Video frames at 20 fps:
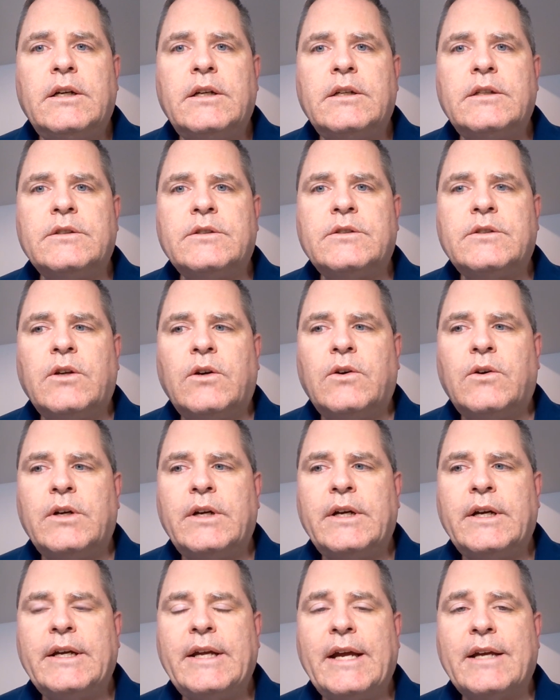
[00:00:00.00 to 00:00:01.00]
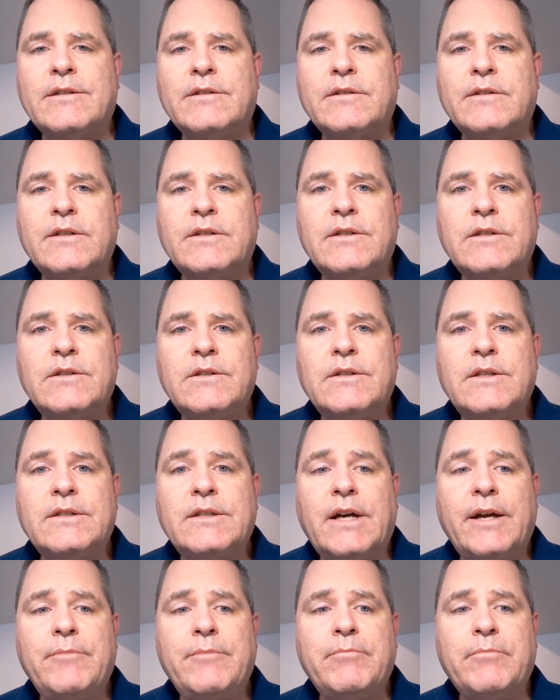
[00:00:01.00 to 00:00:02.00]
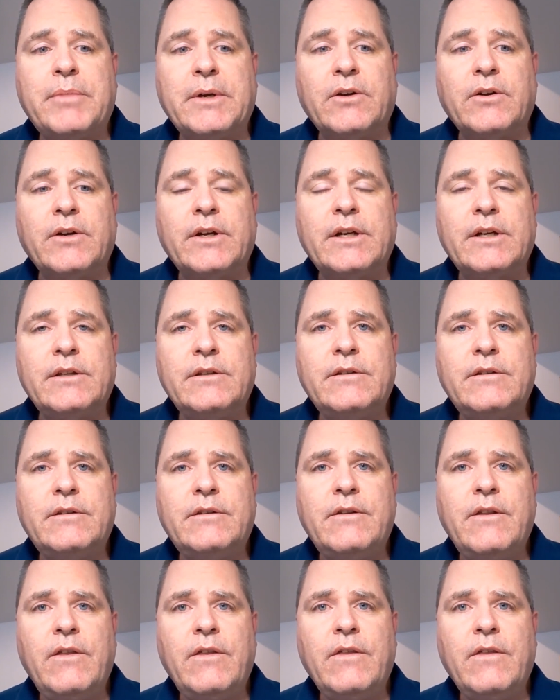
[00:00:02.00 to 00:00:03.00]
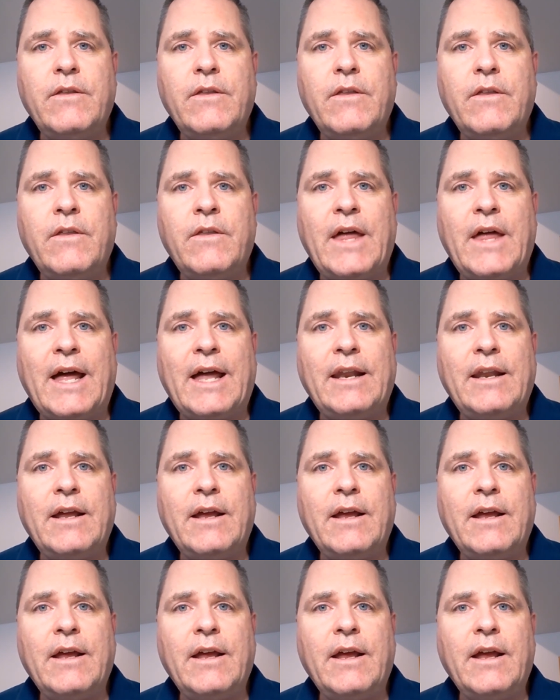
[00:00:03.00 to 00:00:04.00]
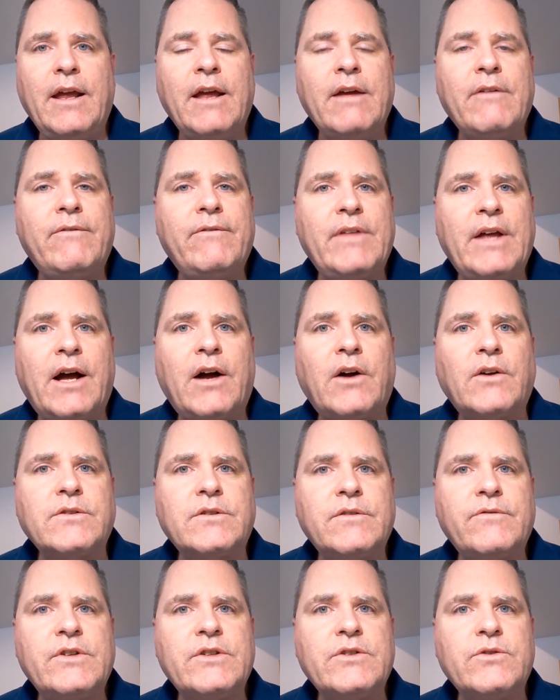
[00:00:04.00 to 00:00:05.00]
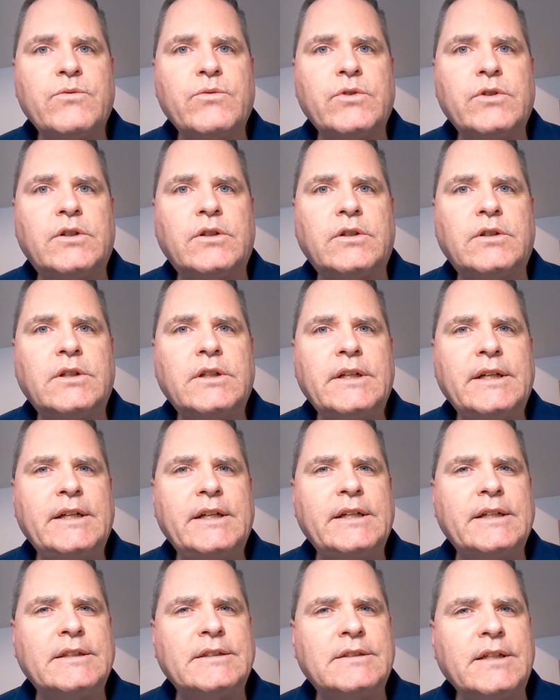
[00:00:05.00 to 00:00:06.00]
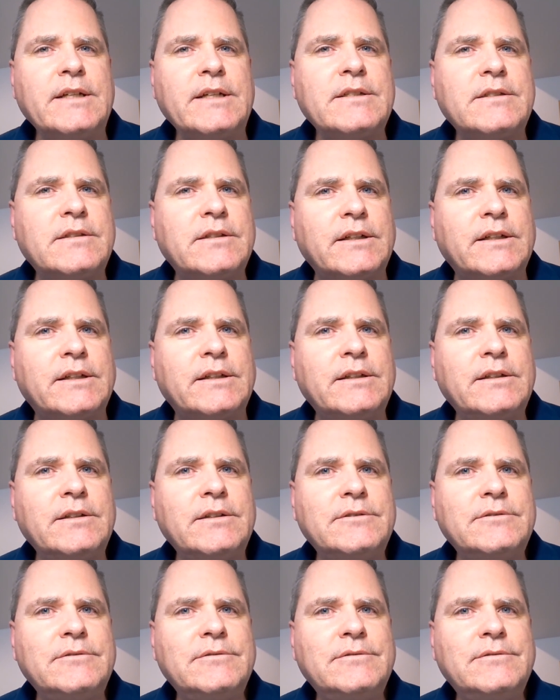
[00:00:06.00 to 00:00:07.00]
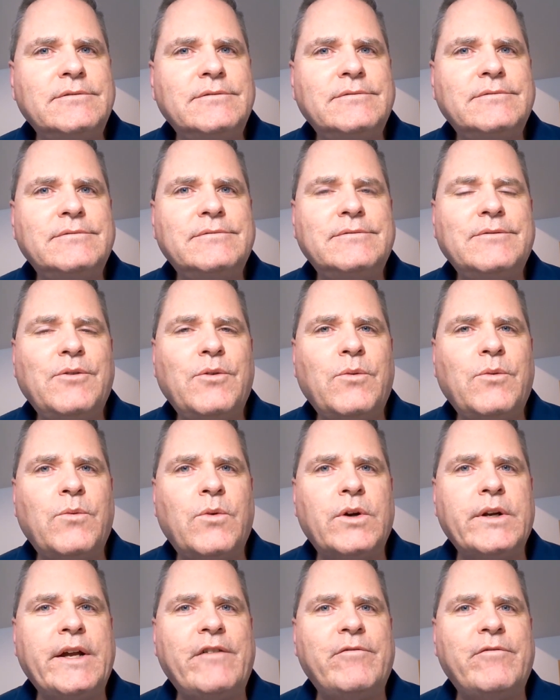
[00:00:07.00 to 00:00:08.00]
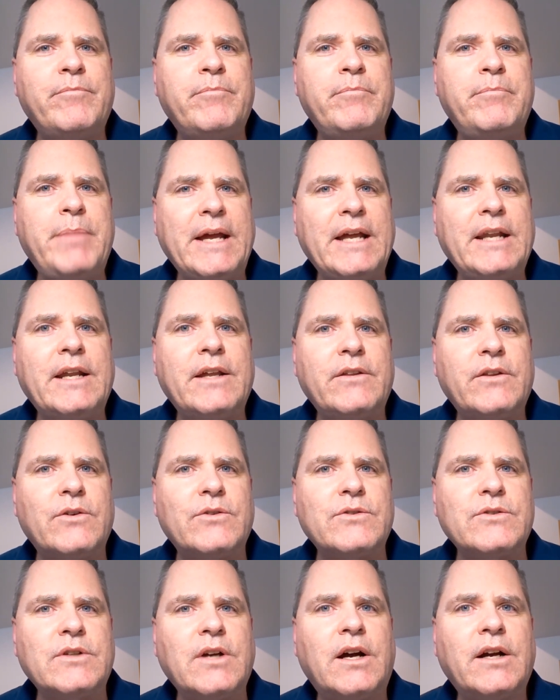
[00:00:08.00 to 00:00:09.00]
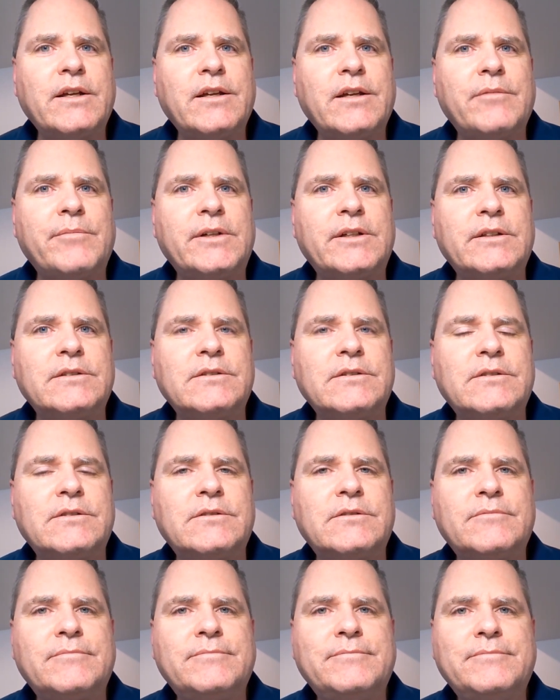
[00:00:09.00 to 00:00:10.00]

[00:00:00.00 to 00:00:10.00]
And so, yes, this is the time period that if the house of Israel existed, would have been in those documents.